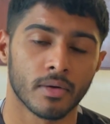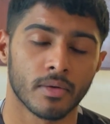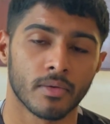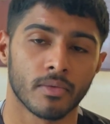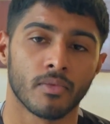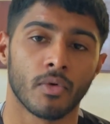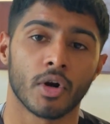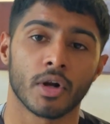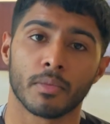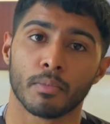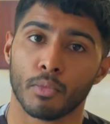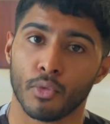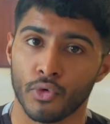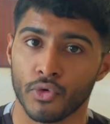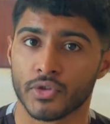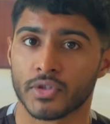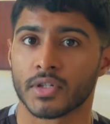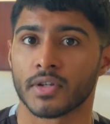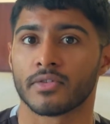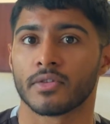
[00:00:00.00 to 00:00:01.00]
What
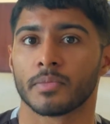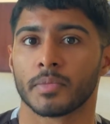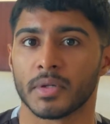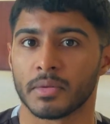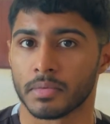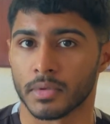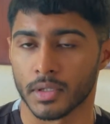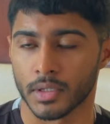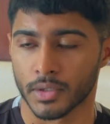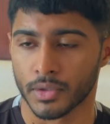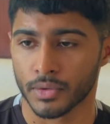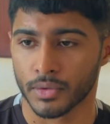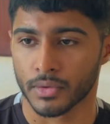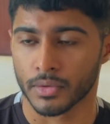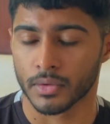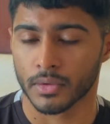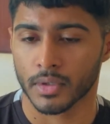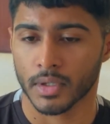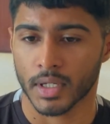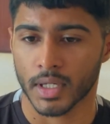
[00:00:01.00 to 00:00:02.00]
most of the people
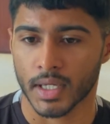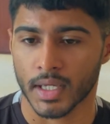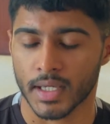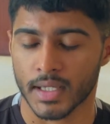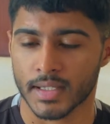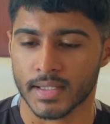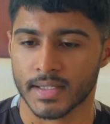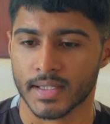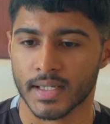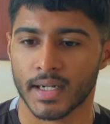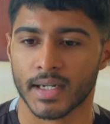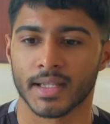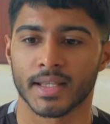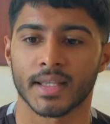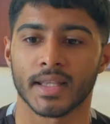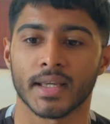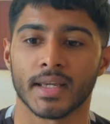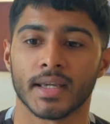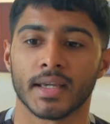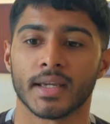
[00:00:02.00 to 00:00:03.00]
do is that
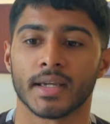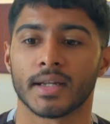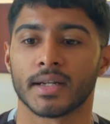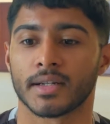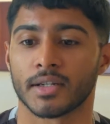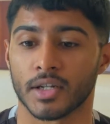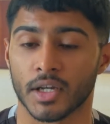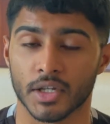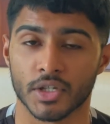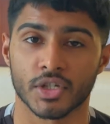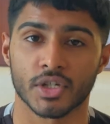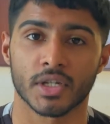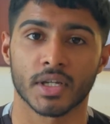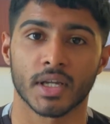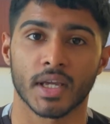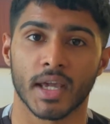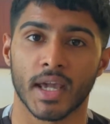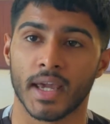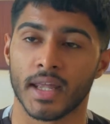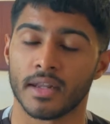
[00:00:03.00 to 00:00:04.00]
they touch
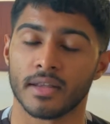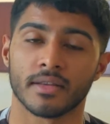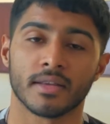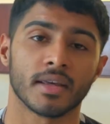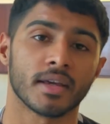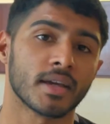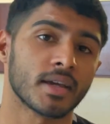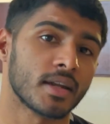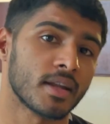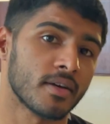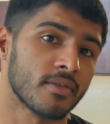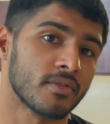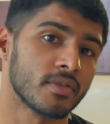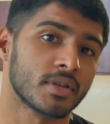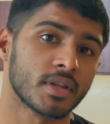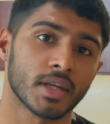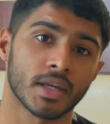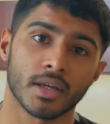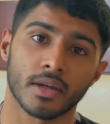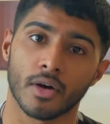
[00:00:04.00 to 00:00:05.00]
anything and
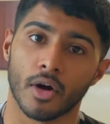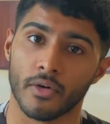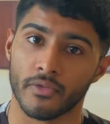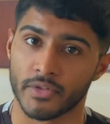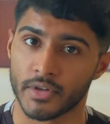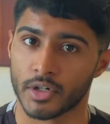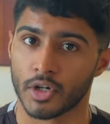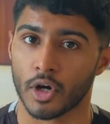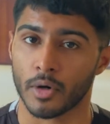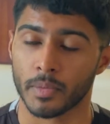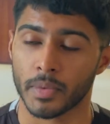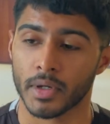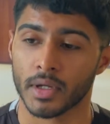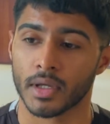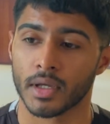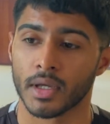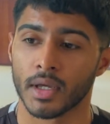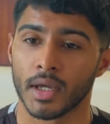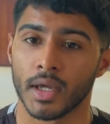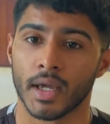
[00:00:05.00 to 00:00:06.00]
everything of the topic,
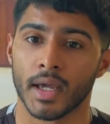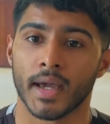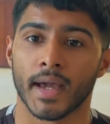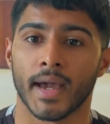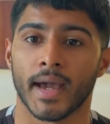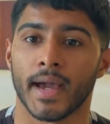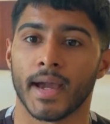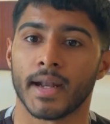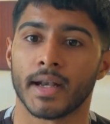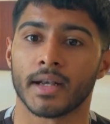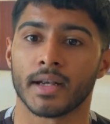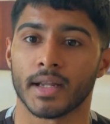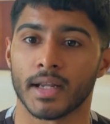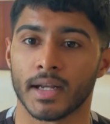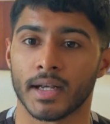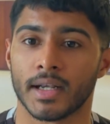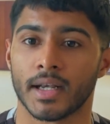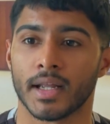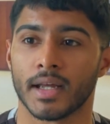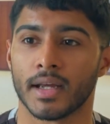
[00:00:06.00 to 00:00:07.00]
and
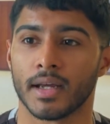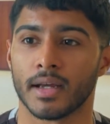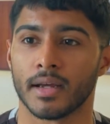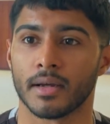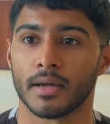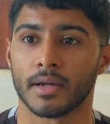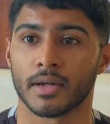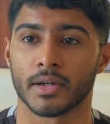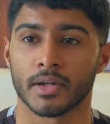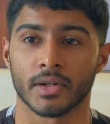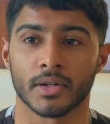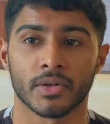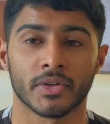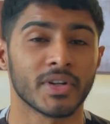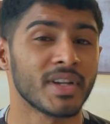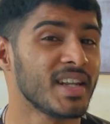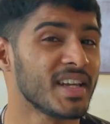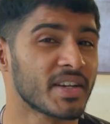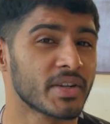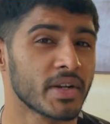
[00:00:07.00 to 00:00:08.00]
it
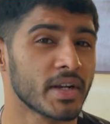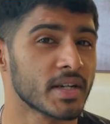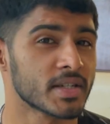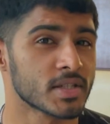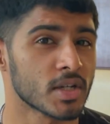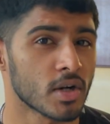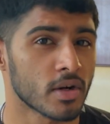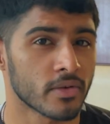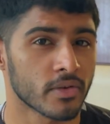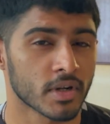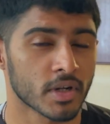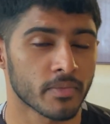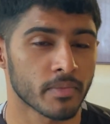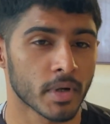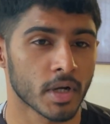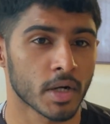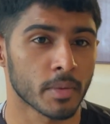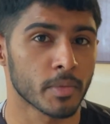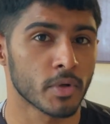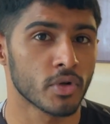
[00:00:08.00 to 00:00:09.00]
really creates a lot of
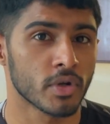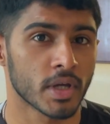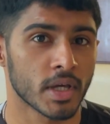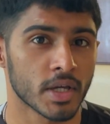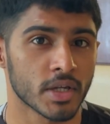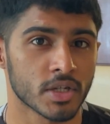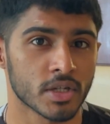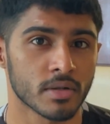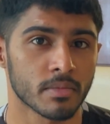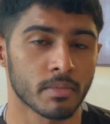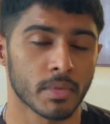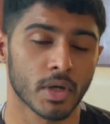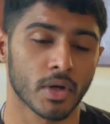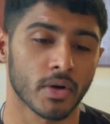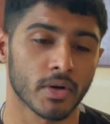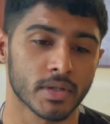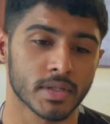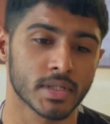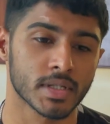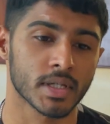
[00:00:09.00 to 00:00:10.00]
communication
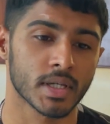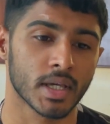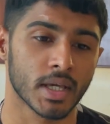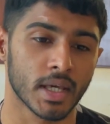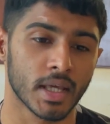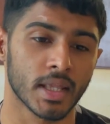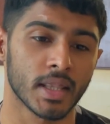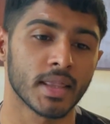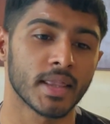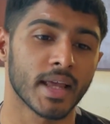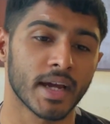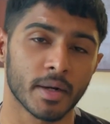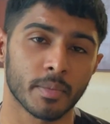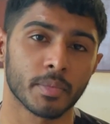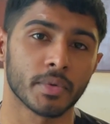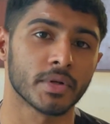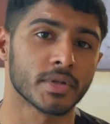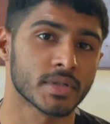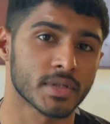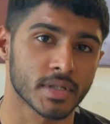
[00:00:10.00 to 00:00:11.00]
because in that
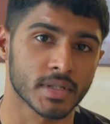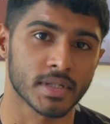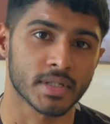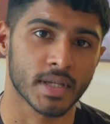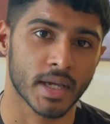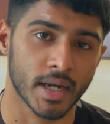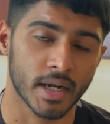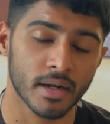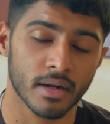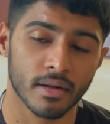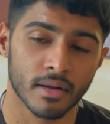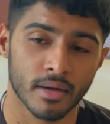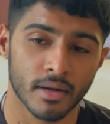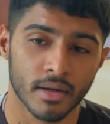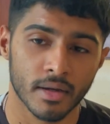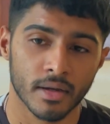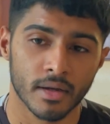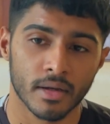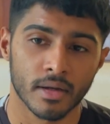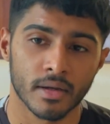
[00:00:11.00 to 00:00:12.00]
person's head
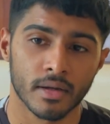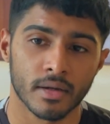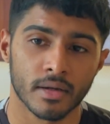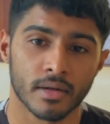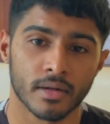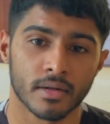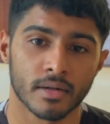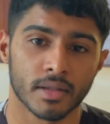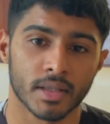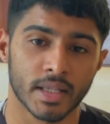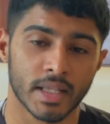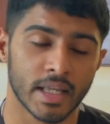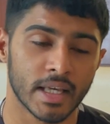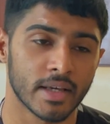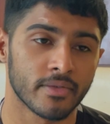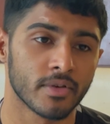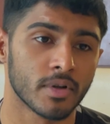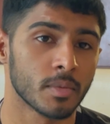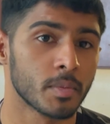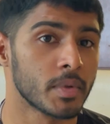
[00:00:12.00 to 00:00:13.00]

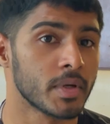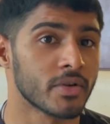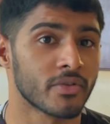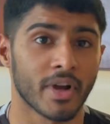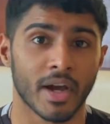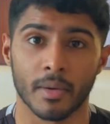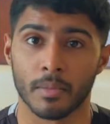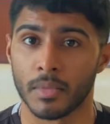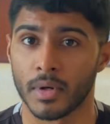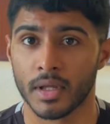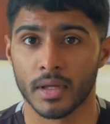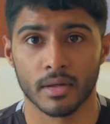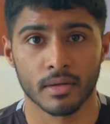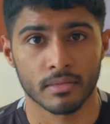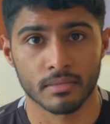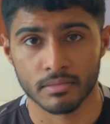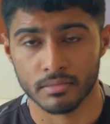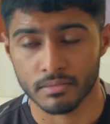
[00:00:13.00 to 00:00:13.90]
they will be rambling